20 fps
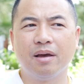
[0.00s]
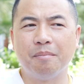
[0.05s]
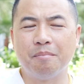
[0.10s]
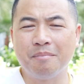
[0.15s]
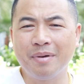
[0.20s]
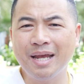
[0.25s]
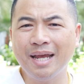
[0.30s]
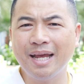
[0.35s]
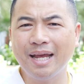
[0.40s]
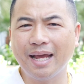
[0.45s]

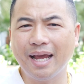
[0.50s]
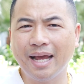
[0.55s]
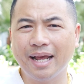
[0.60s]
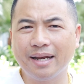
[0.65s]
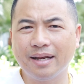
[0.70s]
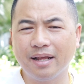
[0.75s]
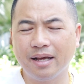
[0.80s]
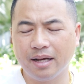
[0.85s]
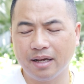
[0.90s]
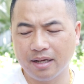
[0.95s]
me
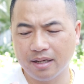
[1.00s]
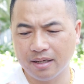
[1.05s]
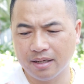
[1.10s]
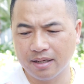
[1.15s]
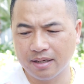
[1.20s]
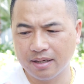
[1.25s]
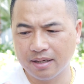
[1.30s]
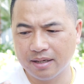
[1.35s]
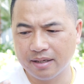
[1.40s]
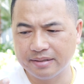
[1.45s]
and
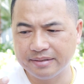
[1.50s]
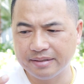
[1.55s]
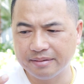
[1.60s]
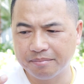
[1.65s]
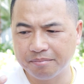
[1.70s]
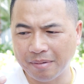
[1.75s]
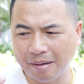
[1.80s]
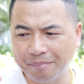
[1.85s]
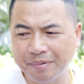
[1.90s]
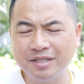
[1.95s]

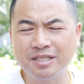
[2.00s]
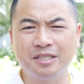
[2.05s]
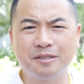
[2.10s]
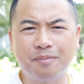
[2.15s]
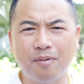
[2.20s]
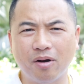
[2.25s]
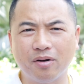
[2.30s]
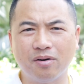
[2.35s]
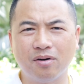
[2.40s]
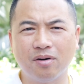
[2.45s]
my business
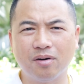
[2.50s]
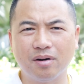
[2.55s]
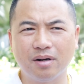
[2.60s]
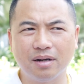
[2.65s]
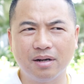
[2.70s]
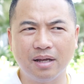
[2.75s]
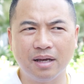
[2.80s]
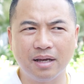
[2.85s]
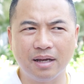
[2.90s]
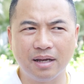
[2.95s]
partner,
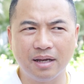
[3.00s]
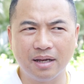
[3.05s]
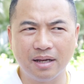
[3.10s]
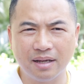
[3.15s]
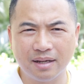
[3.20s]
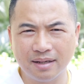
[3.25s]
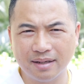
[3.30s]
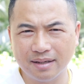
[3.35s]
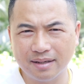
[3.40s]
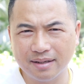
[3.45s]

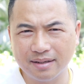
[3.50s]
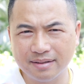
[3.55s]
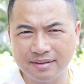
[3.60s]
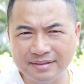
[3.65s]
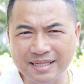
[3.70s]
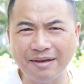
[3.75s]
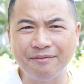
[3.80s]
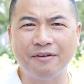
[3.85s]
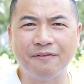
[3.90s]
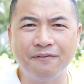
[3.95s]

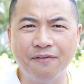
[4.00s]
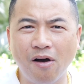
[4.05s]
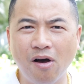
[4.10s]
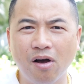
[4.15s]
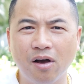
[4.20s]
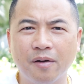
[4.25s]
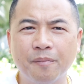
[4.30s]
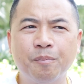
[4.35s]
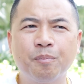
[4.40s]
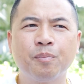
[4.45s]
David
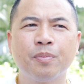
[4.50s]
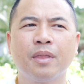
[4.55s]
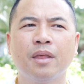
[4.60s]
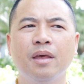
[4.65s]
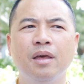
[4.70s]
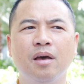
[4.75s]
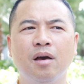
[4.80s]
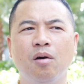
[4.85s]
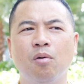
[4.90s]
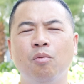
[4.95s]
Fong,
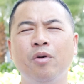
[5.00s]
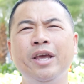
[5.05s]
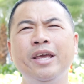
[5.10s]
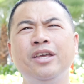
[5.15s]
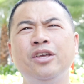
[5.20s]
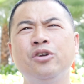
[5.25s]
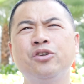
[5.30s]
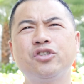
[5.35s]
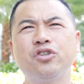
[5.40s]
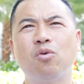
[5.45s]
we
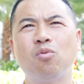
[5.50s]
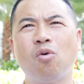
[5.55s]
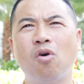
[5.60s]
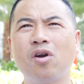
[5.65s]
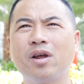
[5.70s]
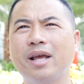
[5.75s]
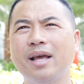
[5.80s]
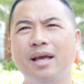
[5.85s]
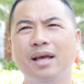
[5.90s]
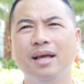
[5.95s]
used to
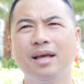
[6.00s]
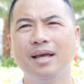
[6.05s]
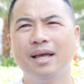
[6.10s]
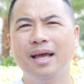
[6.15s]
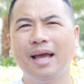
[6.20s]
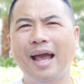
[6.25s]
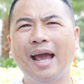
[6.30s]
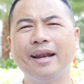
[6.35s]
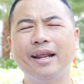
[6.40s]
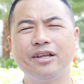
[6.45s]
work
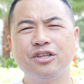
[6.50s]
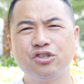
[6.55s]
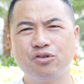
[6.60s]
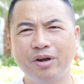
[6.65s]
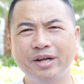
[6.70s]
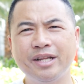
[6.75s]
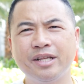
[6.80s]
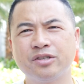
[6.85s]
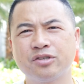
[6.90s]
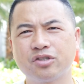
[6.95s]
at a
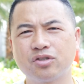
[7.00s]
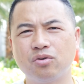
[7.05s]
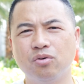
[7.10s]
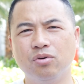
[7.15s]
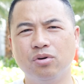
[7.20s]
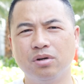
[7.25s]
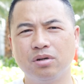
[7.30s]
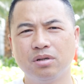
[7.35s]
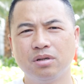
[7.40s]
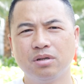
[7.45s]
trading
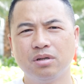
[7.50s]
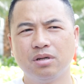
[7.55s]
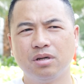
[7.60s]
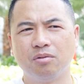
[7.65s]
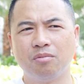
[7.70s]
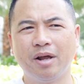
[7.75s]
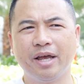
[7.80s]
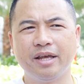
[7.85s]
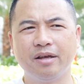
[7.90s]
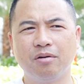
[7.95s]
school,
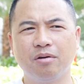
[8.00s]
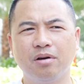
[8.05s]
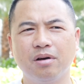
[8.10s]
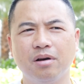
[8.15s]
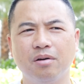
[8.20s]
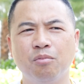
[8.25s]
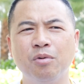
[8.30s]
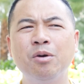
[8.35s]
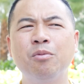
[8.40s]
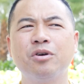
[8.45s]
right?
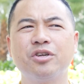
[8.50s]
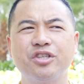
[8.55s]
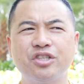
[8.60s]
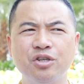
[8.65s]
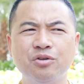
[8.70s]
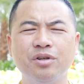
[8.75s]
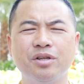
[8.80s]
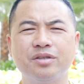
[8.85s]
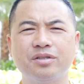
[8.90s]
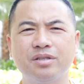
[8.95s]
We were
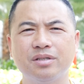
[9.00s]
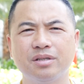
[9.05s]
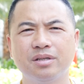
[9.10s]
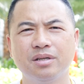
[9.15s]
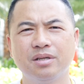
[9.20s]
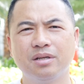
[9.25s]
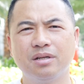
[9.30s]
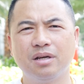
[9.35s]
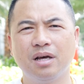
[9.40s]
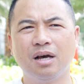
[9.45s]
students
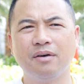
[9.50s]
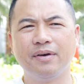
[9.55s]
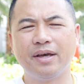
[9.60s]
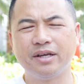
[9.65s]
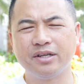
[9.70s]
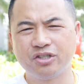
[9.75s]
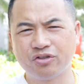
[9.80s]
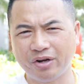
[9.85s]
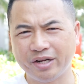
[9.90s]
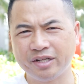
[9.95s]
of
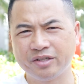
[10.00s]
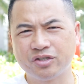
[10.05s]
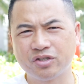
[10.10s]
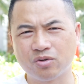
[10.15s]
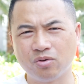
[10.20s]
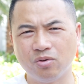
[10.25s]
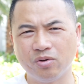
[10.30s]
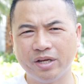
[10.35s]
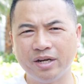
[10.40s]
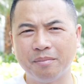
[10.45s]
a trading
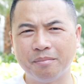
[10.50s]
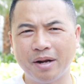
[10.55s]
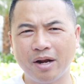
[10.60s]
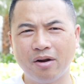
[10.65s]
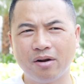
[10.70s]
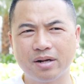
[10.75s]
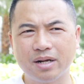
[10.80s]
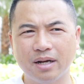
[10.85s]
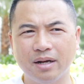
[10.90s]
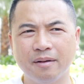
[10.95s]
school in
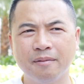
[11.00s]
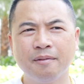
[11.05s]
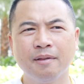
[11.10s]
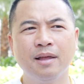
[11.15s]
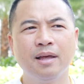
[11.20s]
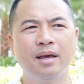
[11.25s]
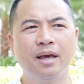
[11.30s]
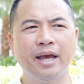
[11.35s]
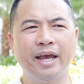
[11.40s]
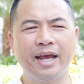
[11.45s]
America,
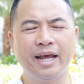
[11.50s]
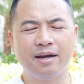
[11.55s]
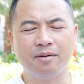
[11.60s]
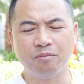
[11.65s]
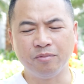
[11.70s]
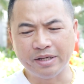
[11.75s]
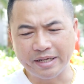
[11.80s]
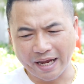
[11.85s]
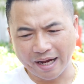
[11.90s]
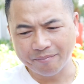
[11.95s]

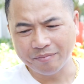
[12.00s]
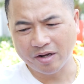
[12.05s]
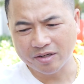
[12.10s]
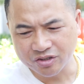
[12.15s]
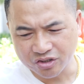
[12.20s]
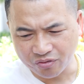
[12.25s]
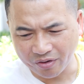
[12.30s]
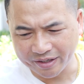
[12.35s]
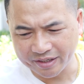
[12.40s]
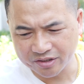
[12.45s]
and we came there
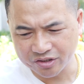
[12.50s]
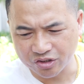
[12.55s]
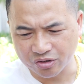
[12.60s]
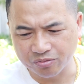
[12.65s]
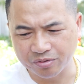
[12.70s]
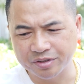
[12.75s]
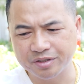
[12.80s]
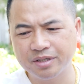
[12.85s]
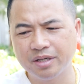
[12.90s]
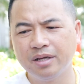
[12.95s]
as trading
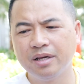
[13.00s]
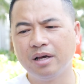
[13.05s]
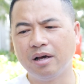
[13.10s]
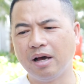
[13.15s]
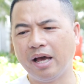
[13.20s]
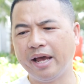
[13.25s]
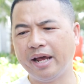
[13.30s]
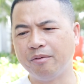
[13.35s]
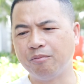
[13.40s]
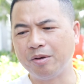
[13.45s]
students,
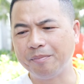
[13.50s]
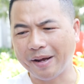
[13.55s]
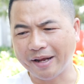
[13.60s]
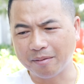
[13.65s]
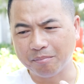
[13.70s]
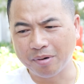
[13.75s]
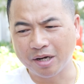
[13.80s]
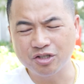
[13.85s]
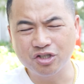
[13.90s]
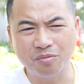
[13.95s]
and we paid
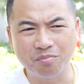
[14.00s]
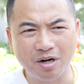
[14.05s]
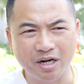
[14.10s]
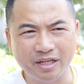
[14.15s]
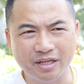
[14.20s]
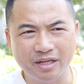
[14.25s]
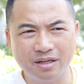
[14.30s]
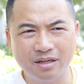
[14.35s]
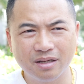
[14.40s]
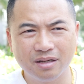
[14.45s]
a bunch of
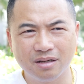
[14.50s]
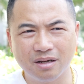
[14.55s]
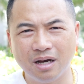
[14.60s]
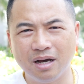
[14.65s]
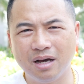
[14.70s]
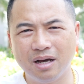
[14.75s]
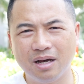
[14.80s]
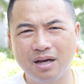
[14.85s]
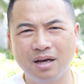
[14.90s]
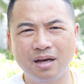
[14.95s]
money.
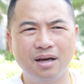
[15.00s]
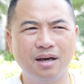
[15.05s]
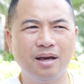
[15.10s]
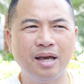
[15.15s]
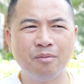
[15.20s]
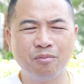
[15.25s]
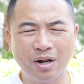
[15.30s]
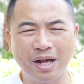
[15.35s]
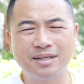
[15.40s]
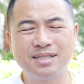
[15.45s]

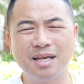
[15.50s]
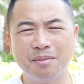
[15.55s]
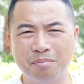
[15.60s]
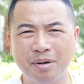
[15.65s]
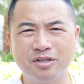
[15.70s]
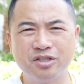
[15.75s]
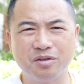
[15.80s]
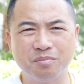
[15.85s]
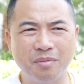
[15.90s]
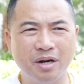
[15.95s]
And when I say a
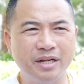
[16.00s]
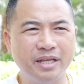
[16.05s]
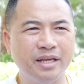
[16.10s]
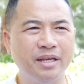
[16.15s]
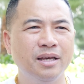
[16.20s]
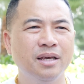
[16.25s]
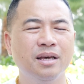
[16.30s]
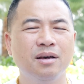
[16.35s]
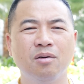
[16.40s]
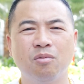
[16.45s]
bunch of
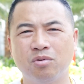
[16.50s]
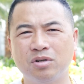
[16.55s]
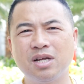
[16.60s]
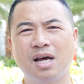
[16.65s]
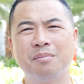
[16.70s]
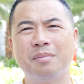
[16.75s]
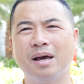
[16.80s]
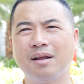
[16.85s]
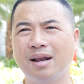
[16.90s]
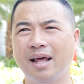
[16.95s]
money, we're
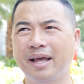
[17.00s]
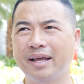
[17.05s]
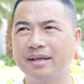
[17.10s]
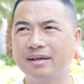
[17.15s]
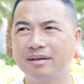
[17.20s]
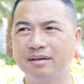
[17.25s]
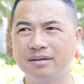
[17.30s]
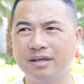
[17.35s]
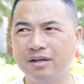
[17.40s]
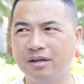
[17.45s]
talking about like,
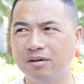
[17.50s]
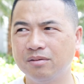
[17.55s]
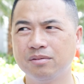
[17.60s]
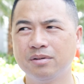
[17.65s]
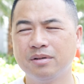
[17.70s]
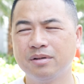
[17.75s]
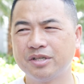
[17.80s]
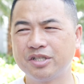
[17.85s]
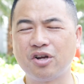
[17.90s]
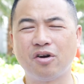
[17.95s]

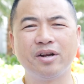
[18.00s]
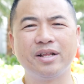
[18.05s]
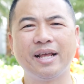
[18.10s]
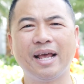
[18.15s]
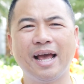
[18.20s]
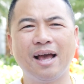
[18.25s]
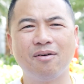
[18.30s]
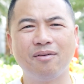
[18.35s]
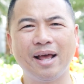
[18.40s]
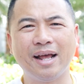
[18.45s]
starting
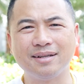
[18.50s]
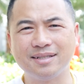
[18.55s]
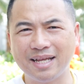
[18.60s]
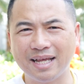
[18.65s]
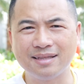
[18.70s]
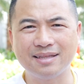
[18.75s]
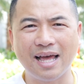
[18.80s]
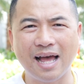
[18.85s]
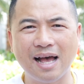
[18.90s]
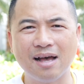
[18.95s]
out at
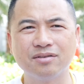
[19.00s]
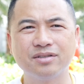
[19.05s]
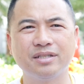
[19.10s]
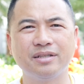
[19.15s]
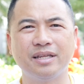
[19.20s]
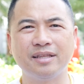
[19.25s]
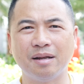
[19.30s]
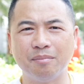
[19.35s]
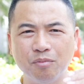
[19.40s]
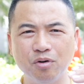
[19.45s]

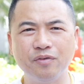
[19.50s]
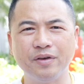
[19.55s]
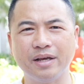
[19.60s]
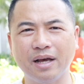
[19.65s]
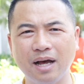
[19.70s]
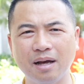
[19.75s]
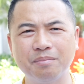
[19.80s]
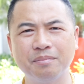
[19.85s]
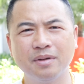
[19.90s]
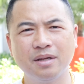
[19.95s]
$10,000 and then
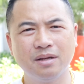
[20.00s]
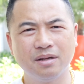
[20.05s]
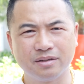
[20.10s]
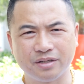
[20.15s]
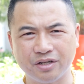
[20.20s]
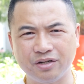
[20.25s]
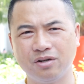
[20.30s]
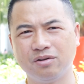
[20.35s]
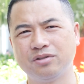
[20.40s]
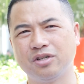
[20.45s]
moving up,
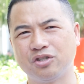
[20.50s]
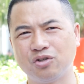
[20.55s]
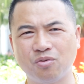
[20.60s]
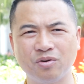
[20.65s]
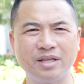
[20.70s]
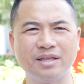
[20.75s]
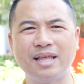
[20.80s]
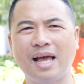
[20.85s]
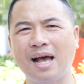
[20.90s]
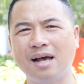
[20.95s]
to
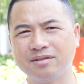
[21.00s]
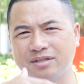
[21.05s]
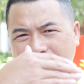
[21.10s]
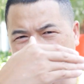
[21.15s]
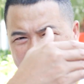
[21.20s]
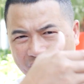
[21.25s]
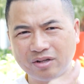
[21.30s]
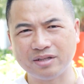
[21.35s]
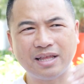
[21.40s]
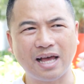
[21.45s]
$20,000,
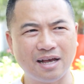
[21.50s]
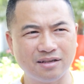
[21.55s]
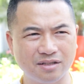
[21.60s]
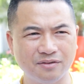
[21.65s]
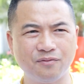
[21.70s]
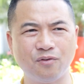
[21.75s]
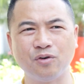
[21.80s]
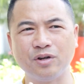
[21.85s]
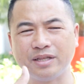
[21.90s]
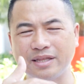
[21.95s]

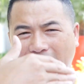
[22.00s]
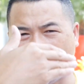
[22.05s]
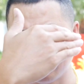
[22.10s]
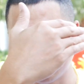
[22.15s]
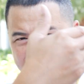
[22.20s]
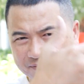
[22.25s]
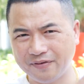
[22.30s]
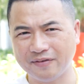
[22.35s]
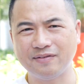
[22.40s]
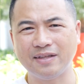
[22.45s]
$30,000,
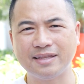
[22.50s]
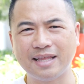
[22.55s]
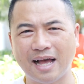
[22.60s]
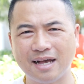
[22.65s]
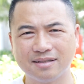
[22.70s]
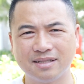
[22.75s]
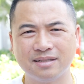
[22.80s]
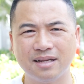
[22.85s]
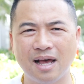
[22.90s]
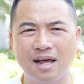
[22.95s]
$40,000,
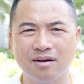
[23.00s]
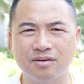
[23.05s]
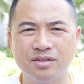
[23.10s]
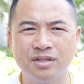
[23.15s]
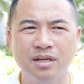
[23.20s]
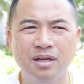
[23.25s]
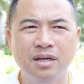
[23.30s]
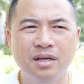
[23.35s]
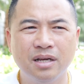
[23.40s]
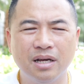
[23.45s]

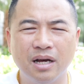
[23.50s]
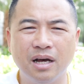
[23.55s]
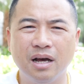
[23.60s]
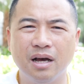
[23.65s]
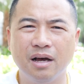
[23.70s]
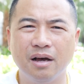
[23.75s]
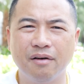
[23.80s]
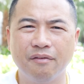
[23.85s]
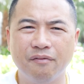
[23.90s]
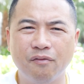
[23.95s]

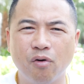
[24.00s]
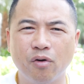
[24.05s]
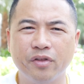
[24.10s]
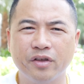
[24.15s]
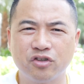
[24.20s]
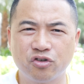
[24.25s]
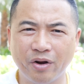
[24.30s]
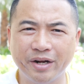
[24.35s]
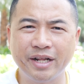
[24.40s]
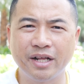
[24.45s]
$50,000 for
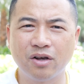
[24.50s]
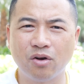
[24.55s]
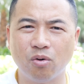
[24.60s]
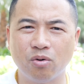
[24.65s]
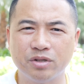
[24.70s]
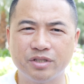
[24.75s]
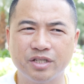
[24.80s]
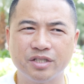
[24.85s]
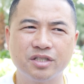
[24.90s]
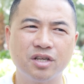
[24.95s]
the trading
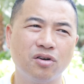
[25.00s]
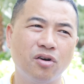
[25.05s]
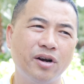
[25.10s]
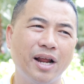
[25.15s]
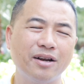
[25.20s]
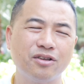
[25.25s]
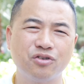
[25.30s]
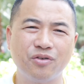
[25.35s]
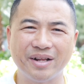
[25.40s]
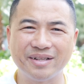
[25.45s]
courses to learn
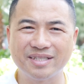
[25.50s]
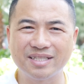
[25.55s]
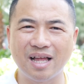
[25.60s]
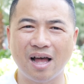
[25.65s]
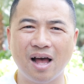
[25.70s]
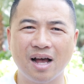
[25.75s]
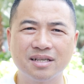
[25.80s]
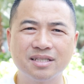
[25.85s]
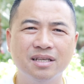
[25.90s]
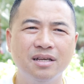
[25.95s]
how to trade
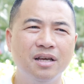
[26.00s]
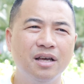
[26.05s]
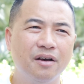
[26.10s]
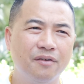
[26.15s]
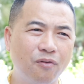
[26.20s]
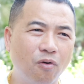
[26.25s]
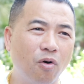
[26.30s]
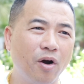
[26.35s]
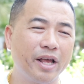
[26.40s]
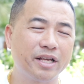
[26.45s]
stocks,
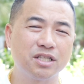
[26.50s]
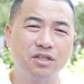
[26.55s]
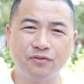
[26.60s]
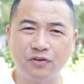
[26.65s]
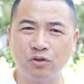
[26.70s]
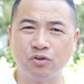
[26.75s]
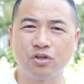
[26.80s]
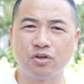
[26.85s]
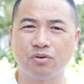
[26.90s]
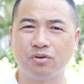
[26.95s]
Forex,
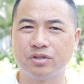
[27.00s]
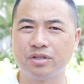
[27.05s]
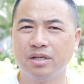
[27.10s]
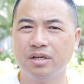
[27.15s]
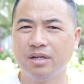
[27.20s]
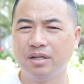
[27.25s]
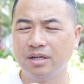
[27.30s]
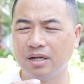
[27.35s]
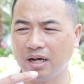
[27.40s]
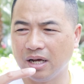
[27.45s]
futures,
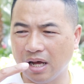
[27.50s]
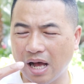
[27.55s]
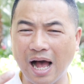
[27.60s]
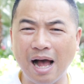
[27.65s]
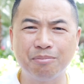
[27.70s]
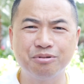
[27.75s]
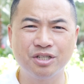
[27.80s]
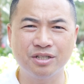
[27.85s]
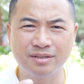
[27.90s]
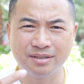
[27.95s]

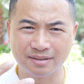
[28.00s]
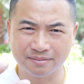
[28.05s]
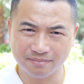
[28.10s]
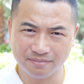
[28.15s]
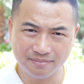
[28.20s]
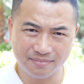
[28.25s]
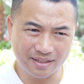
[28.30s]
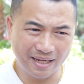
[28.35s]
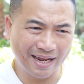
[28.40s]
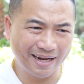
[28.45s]
options,
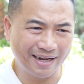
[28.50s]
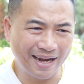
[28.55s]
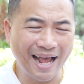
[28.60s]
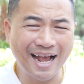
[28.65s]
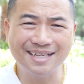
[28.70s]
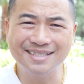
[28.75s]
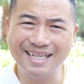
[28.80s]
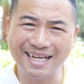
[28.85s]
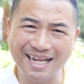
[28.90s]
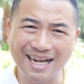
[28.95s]
and
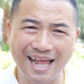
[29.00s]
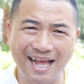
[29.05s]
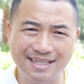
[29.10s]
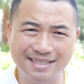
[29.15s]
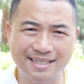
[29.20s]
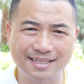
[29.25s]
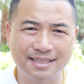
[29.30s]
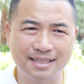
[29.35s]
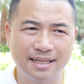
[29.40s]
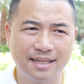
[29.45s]
asset
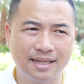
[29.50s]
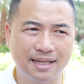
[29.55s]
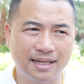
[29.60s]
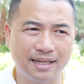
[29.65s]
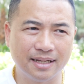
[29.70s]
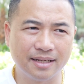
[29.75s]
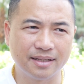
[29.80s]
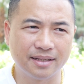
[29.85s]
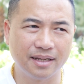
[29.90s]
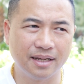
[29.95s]
classes
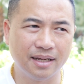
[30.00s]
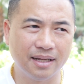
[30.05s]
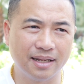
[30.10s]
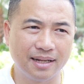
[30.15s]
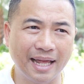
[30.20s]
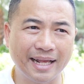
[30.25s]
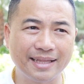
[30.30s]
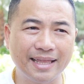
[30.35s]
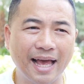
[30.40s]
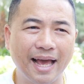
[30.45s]

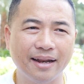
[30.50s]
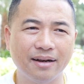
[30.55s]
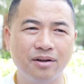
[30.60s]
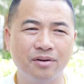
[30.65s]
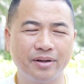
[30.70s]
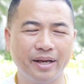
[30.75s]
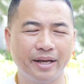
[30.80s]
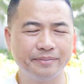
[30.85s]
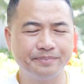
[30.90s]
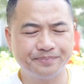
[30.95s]
like that.
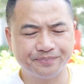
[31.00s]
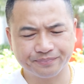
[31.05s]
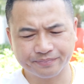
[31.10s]
Okay,